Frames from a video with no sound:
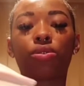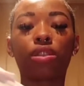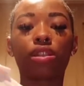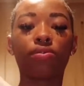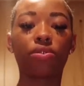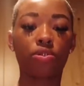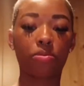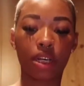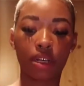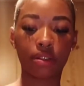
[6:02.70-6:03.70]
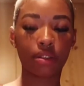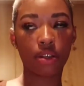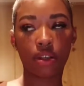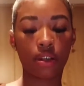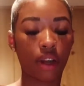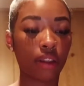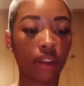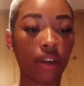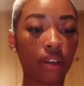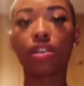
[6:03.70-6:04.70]
sleeve shoulder pads not
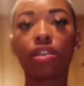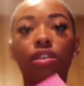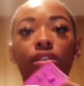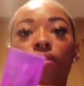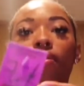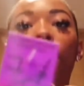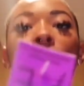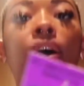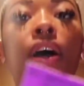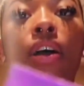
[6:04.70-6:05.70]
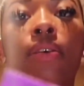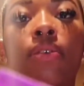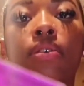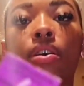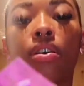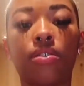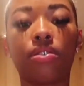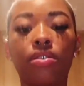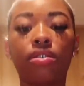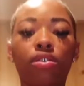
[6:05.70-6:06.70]
that is five
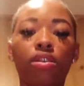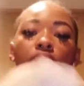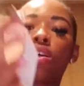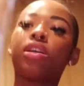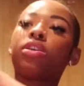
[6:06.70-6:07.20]
dollars and it